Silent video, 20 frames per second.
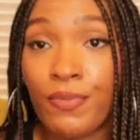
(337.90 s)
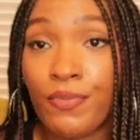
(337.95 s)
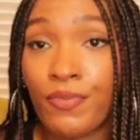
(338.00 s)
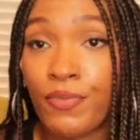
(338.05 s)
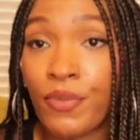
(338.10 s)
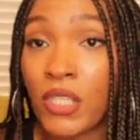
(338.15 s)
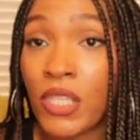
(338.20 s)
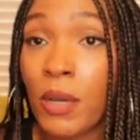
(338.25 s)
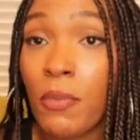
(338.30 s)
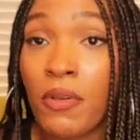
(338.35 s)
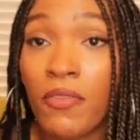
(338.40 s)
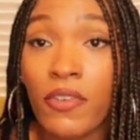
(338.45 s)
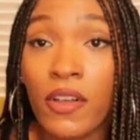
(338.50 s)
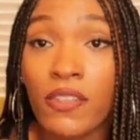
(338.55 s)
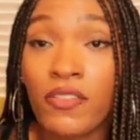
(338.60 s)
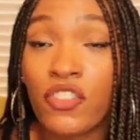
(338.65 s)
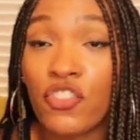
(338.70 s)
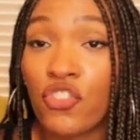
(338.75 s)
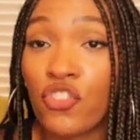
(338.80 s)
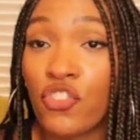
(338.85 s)
Some of
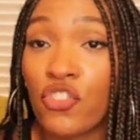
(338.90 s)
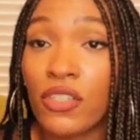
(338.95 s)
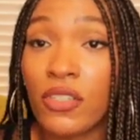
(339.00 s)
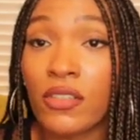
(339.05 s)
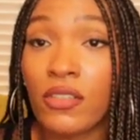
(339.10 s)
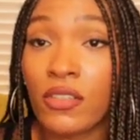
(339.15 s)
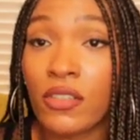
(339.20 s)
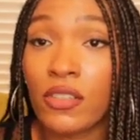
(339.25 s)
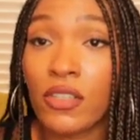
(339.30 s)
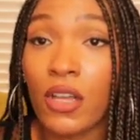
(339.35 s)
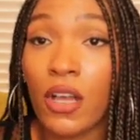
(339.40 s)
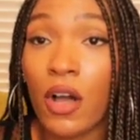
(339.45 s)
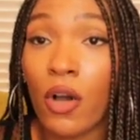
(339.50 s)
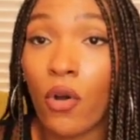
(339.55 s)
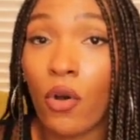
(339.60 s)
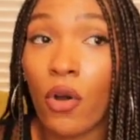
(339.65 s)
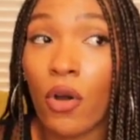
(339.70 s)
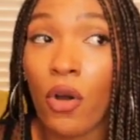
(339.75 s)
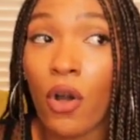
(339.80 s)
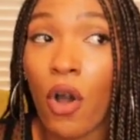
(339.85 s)
us just
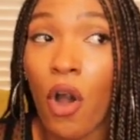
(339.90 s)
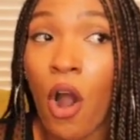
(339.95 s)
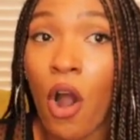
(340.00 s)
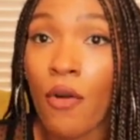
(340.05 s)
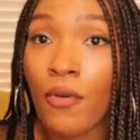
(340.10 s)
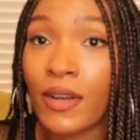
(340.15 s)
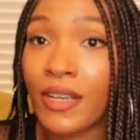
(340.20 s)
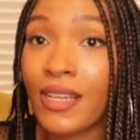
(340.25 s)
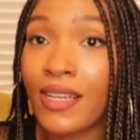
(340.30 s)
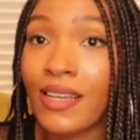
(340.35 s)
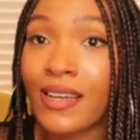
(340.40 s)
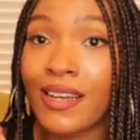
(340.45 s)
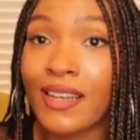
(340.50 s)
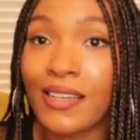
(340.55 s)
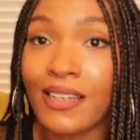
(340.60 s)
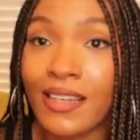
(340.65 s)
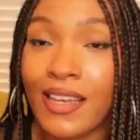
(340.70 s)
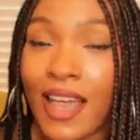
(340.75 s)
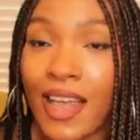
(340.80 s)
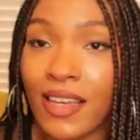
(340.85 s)
already
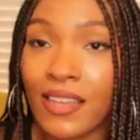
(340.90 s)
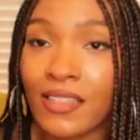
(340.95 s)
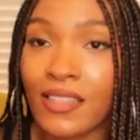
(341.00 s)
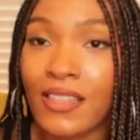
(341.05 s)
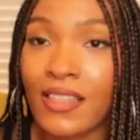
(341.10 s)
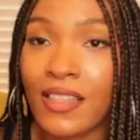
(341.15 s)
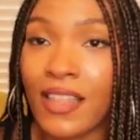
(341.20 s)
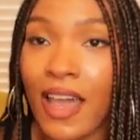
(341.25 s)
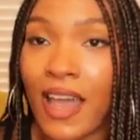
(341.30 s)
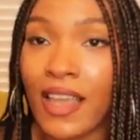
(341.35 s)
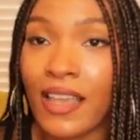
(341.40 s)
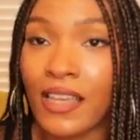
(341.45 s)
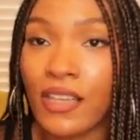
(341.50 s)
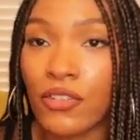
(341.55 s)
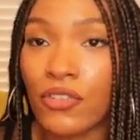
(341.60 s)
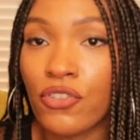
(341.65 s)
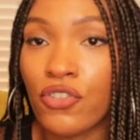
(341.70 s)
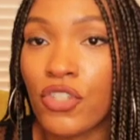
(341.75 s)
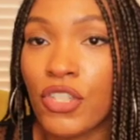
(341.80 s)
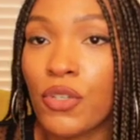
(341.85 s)
connect to that
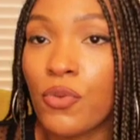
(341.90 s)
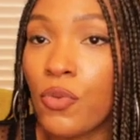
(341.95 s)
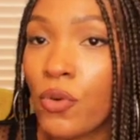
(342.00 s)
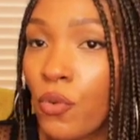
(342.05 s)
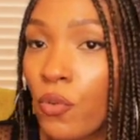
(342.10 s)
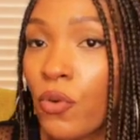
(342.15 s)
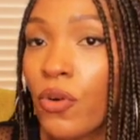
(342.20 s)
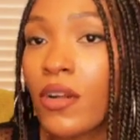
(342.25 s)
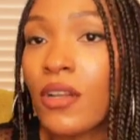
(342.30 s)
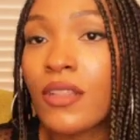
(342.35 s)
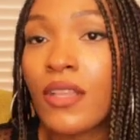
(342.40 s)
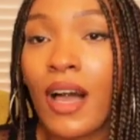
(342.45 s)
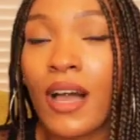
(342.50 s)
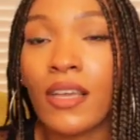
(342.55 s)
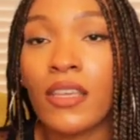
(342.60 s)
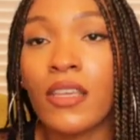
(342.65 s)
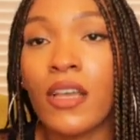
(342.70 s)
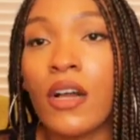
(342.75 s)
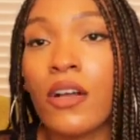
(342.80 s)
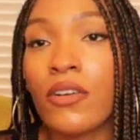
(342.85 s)
energy when we're a
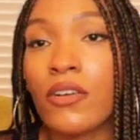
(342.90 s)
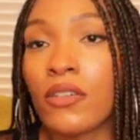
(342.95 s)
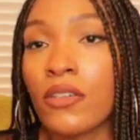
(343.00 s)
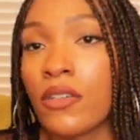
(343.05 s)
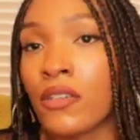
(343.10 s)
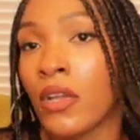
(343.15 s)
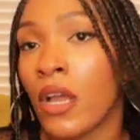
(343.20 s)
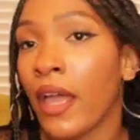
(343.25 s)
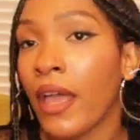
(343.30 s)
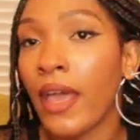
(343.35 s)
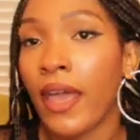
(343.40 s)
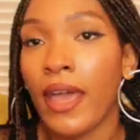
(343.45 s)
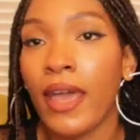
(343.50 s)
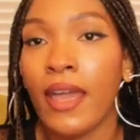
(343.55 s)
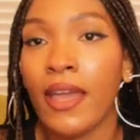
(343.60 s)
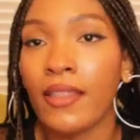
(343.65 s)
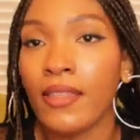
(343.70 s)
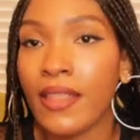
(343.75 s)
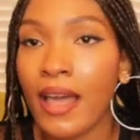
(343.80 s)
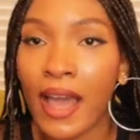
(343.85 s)
lot younger,
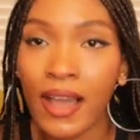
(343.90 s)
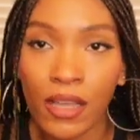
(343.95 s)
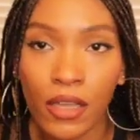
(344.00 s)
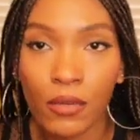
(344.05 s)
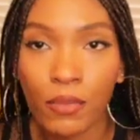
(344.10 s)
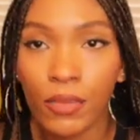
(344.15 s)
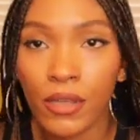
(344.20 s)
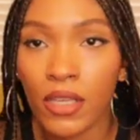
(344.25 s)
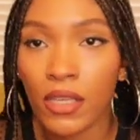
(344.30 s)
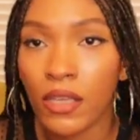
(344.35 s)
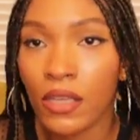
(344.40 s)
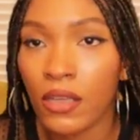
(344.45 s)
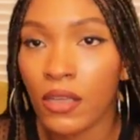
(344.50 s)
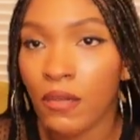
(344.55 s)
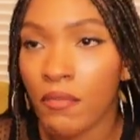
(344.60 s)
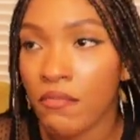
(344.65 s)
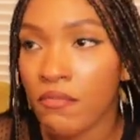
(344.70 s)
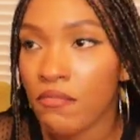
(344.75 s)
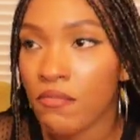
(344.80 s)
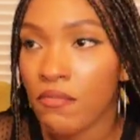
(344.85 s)
and that could
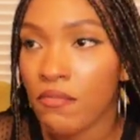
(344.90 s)
be